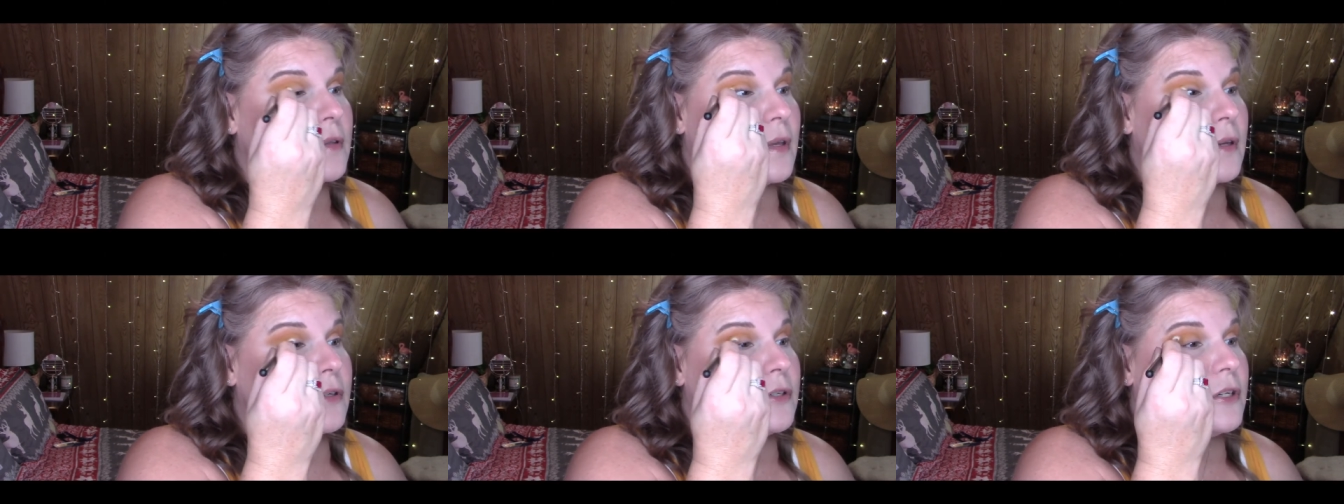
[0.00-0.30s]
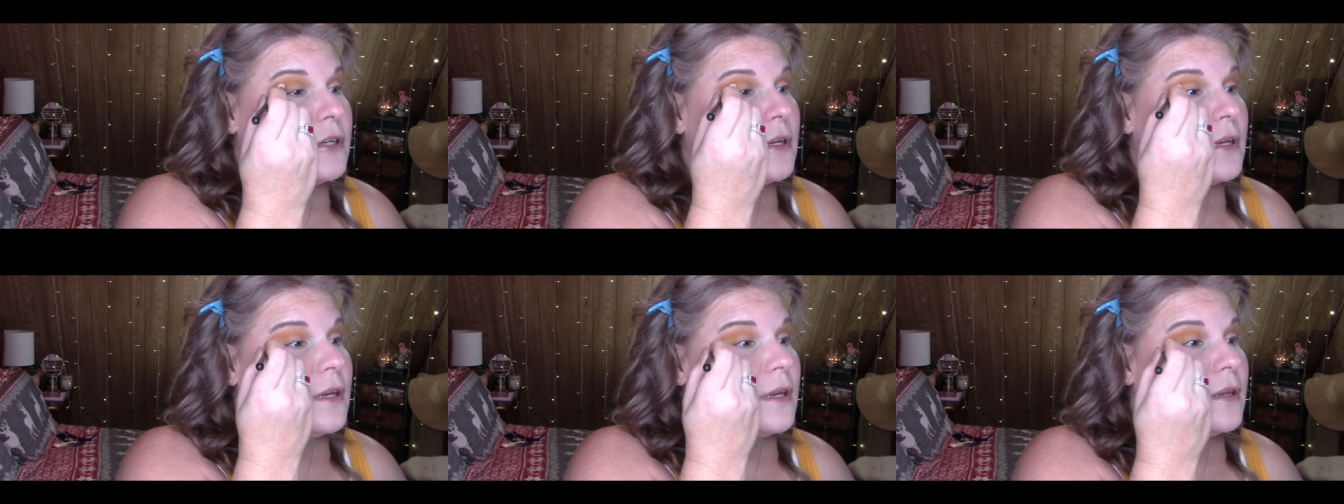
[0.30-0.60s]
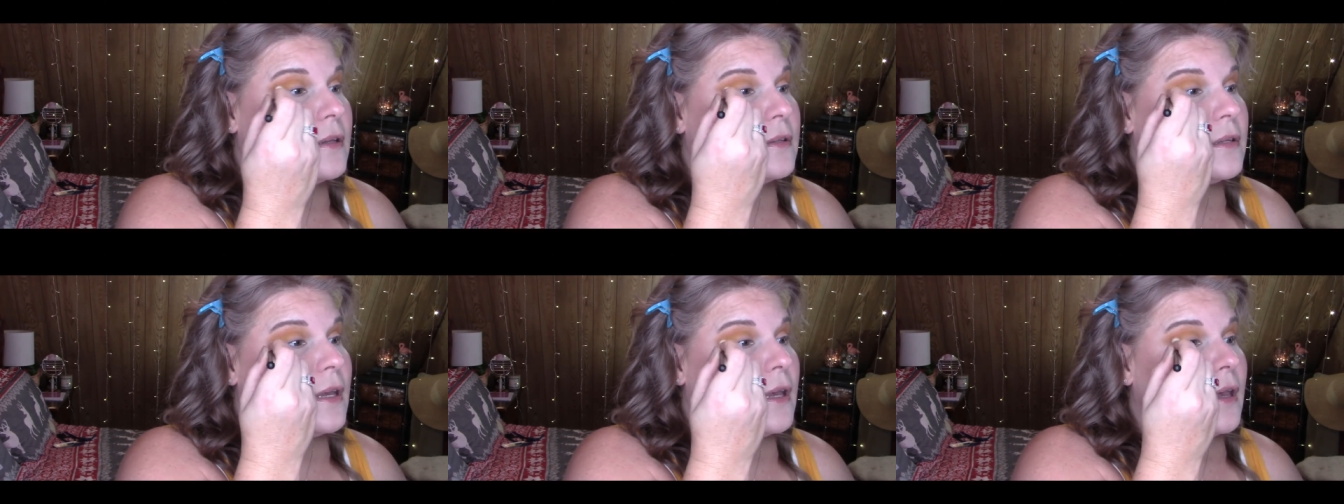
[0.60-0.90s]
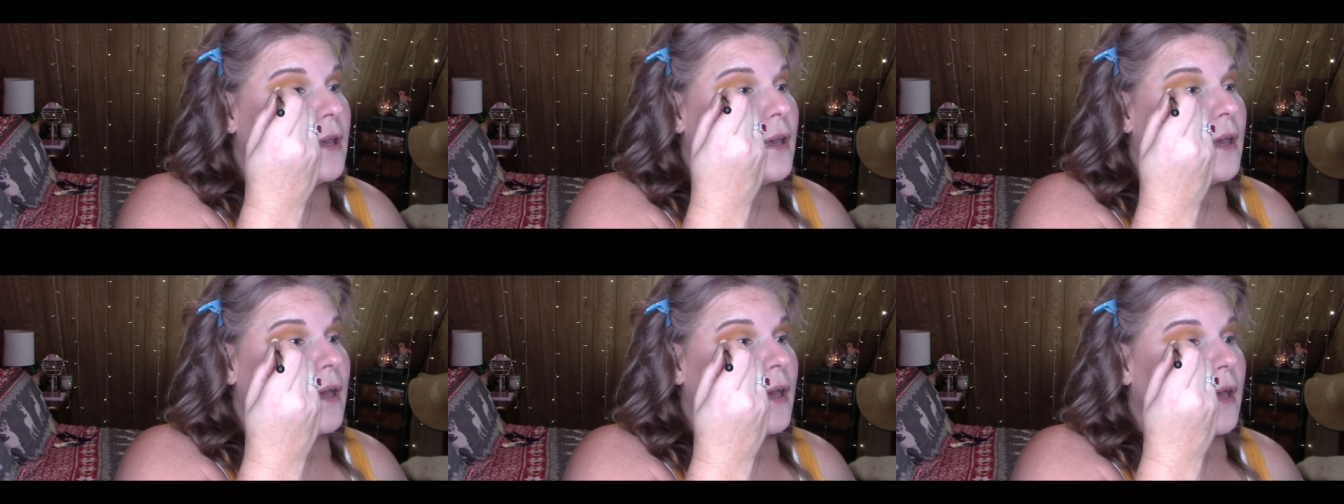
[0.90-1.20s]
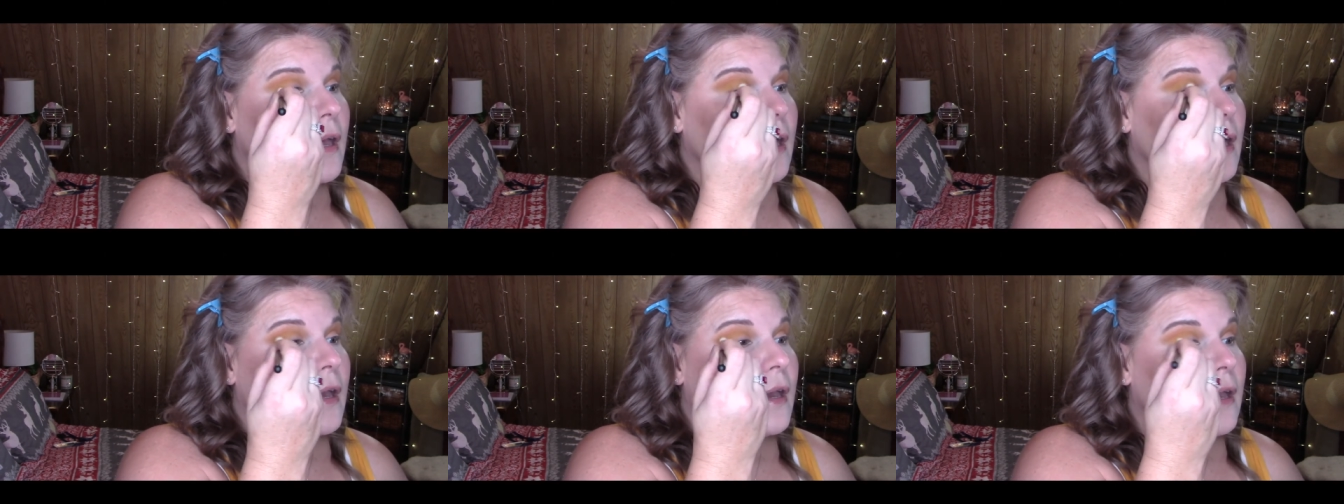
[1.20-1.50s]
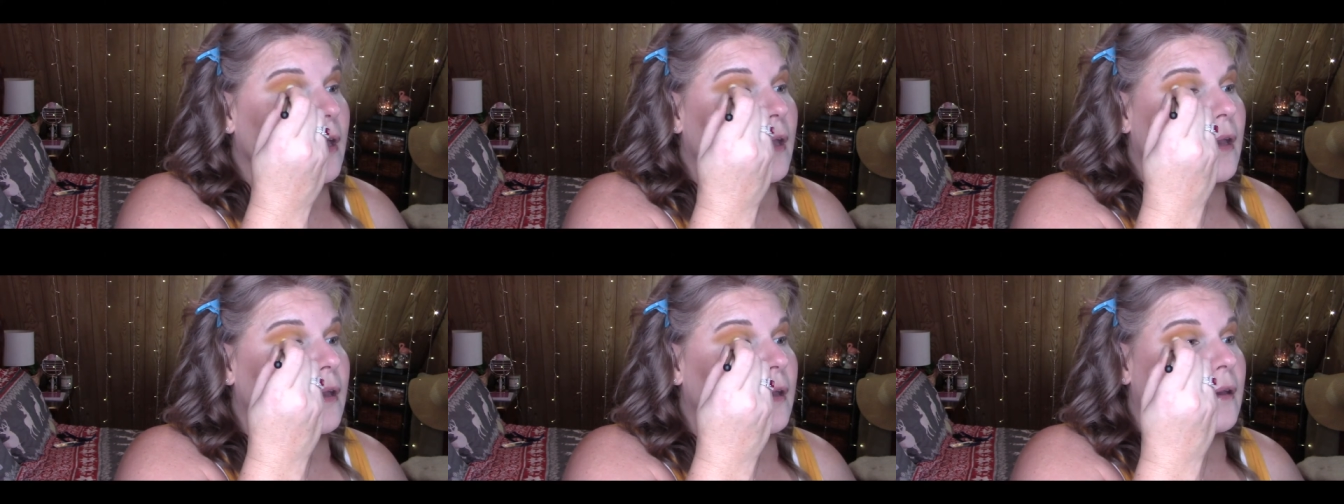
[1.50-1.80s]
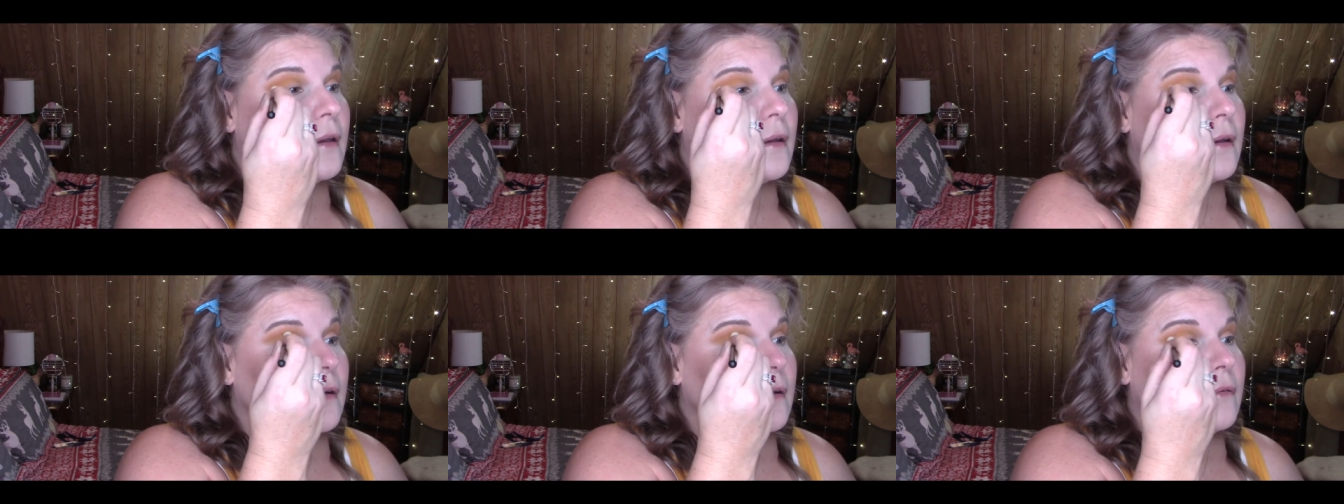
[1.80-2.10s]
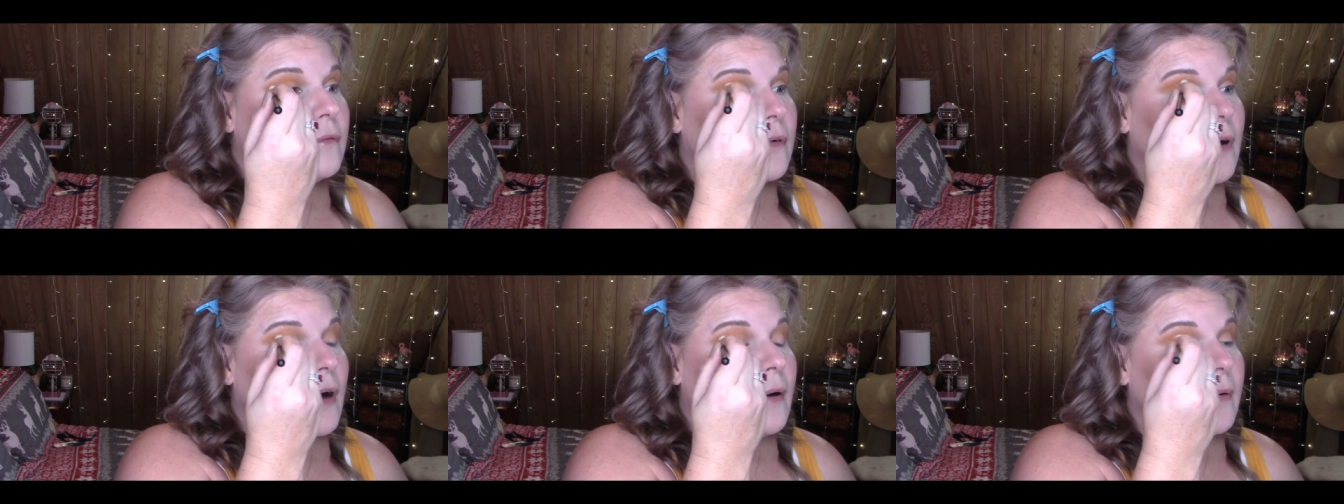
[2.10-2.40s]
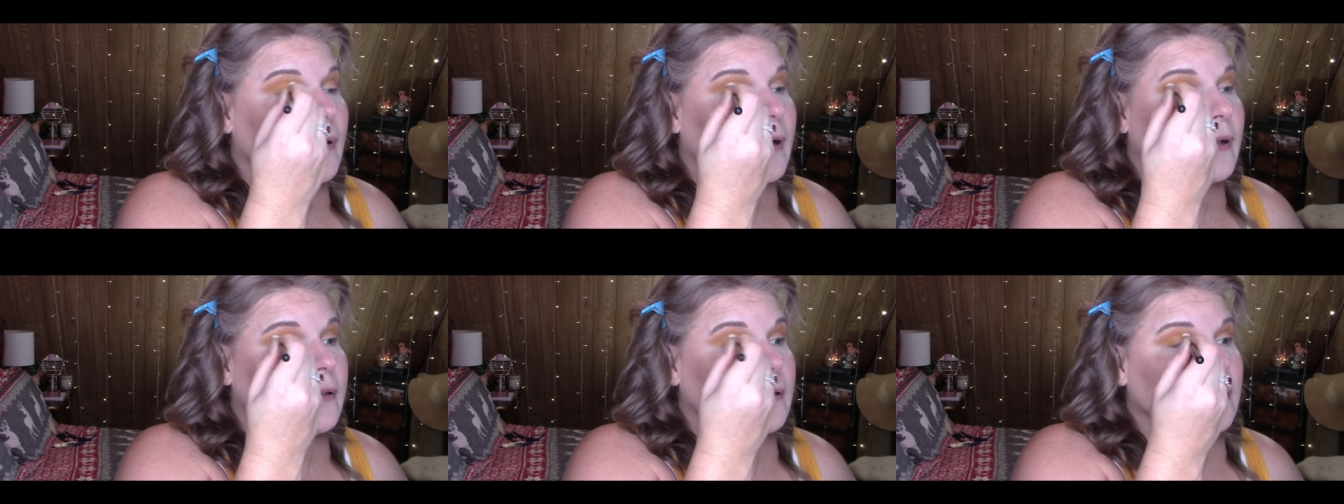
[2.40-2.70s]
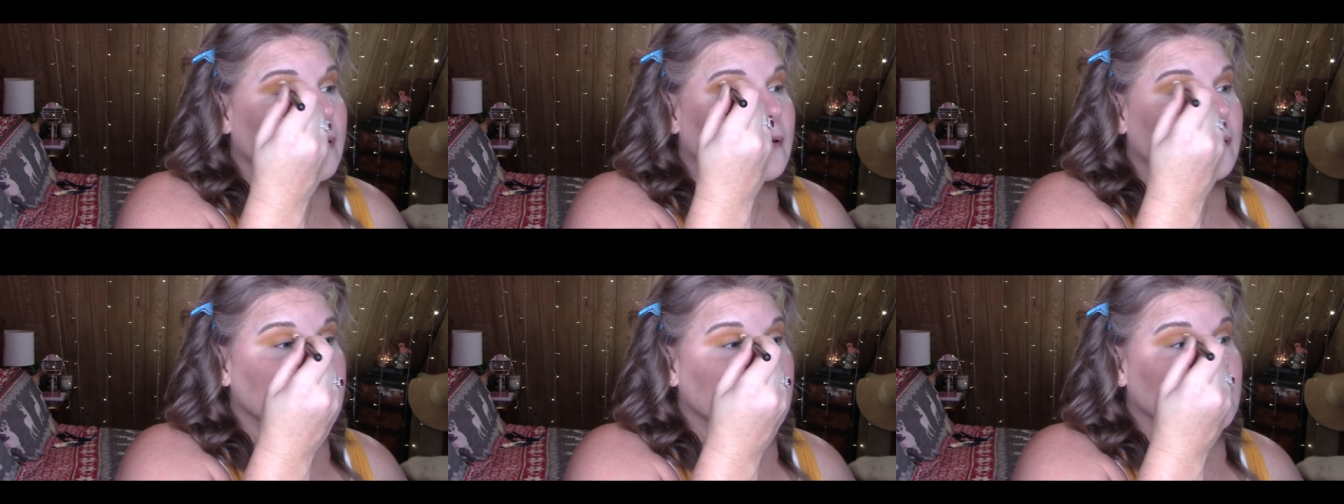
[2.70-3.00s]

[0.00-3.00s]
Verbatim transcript: that she is a Rottweiler.